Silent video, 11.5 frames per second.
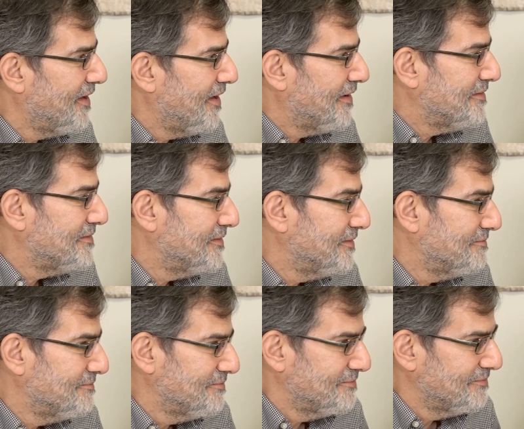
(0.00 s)
and
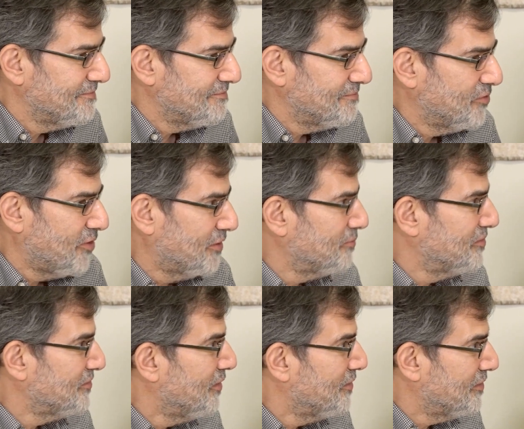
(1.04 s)
thought it
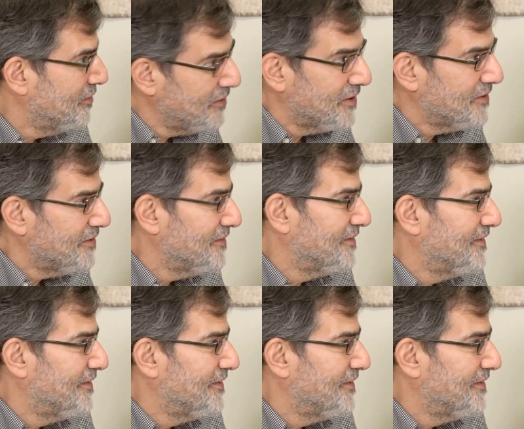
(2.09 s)
was all good.